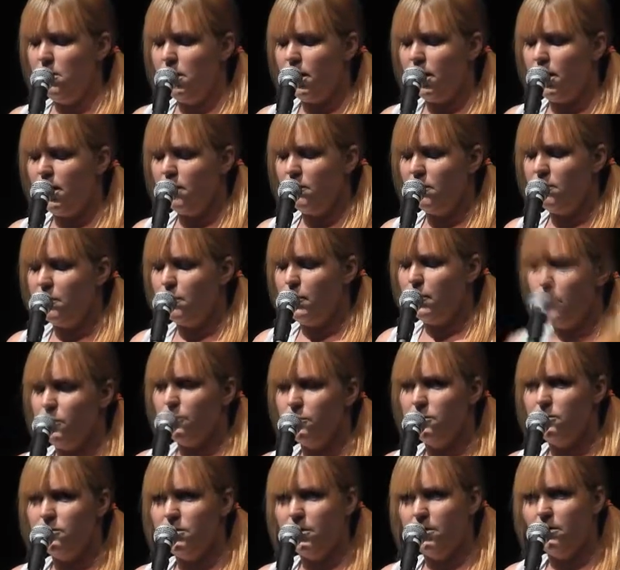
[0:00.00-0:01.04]
I
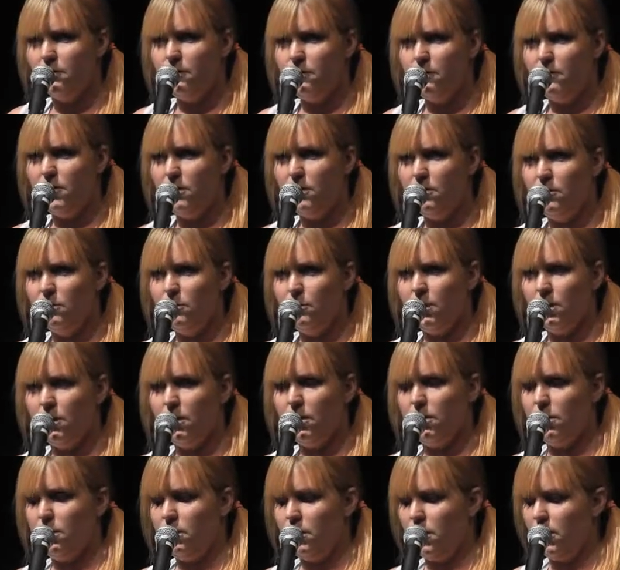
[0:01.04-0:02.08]
suppose they'll fit
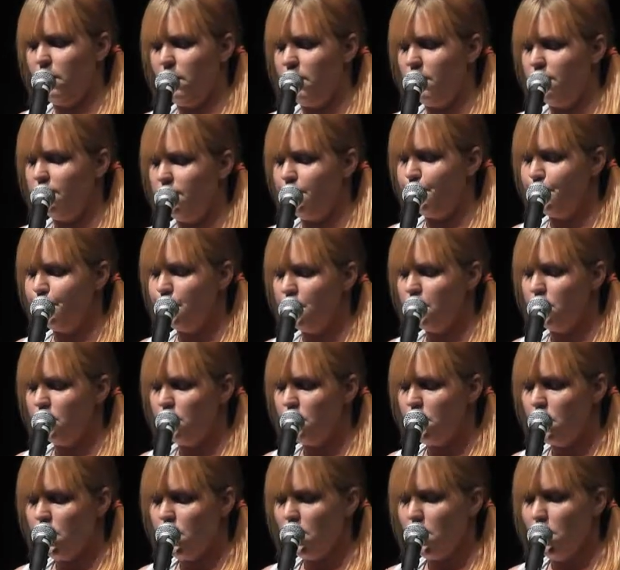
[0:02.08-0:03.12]
better there
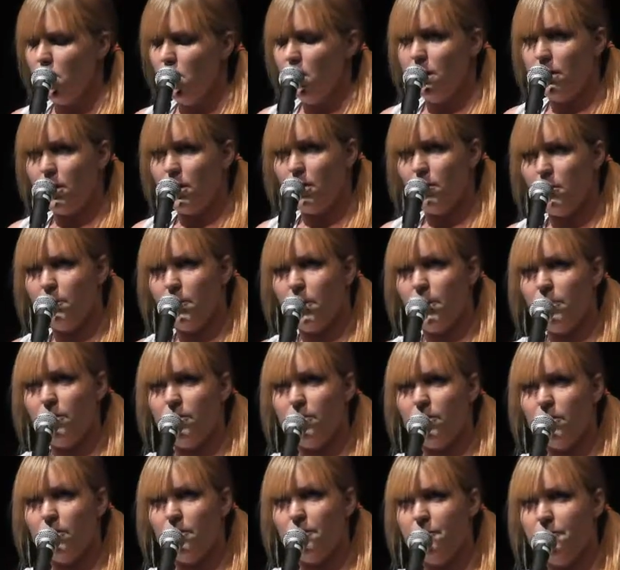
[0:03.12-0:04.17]
than on my
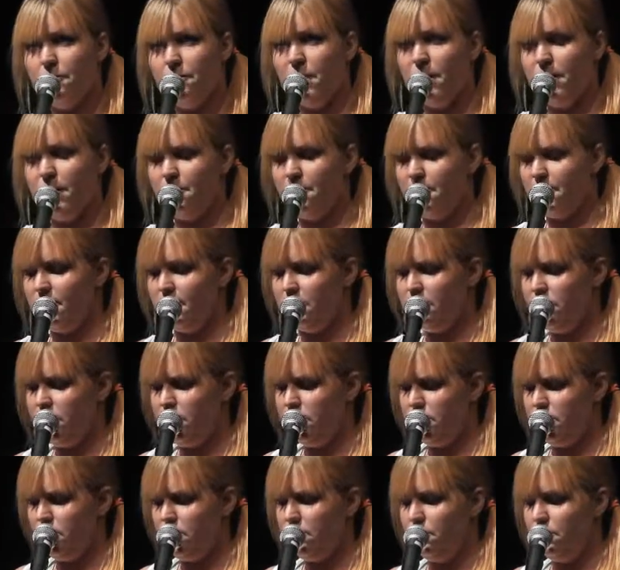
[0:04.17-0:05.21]
soft outer
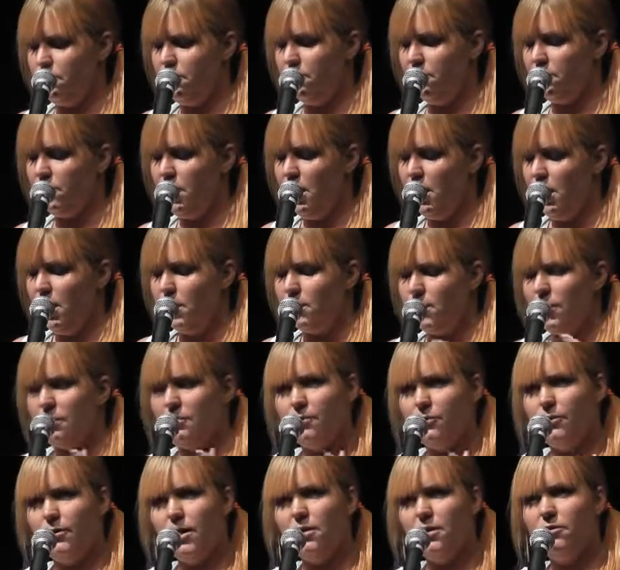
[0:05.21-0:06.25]
tissues that
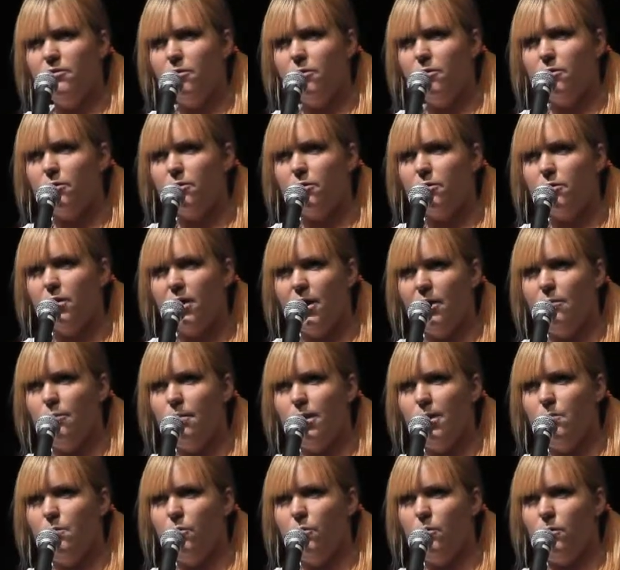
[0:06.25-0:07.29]
tricked you into
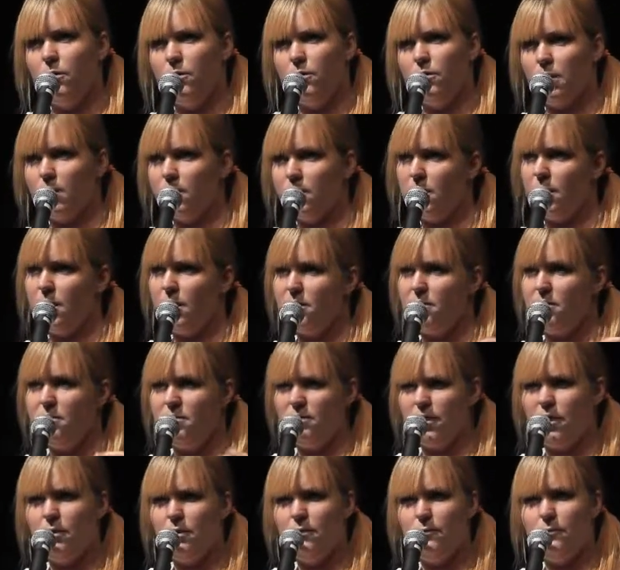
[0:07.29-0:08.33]
caring more than that
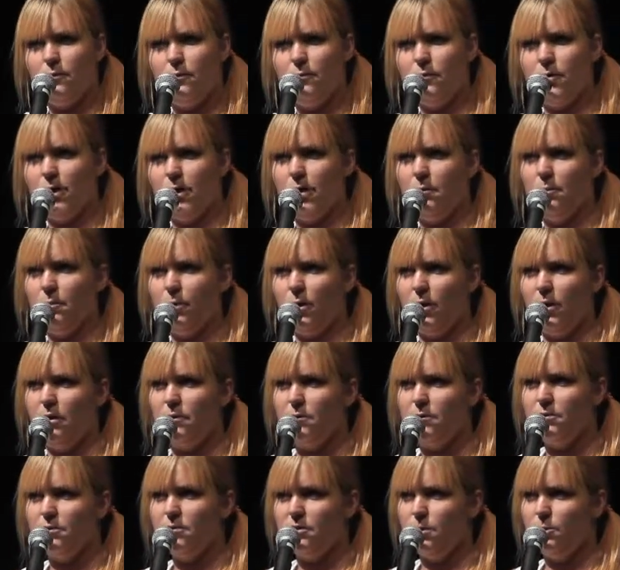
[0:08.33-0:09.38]
self-fulfilling
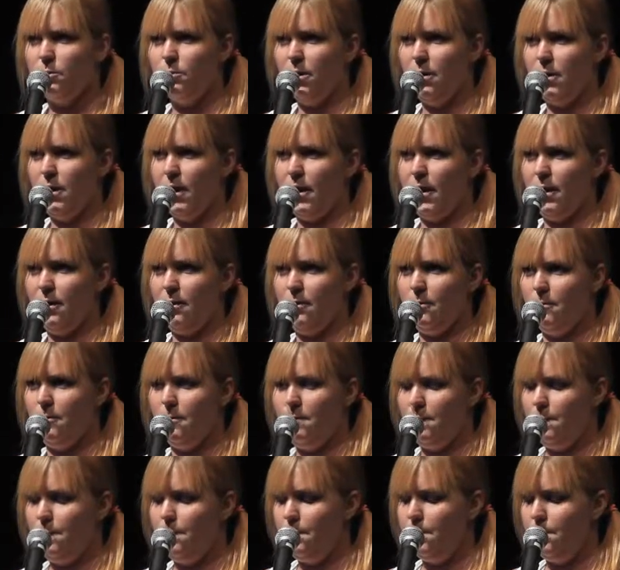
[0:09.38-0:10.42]
prophecy would
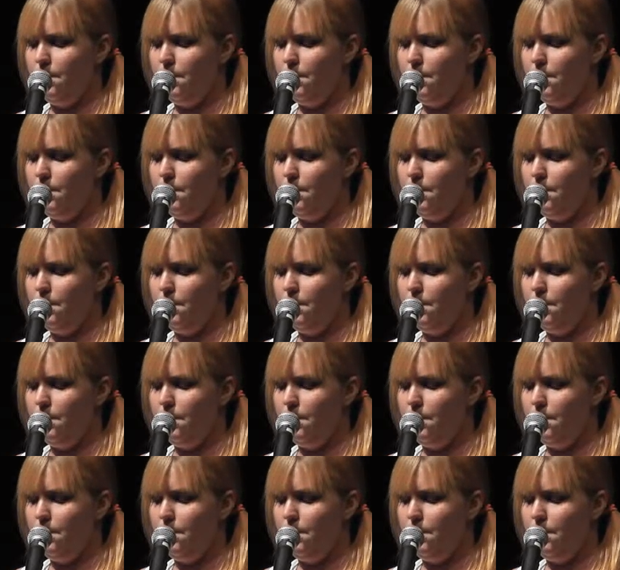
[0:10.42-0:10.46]
allow.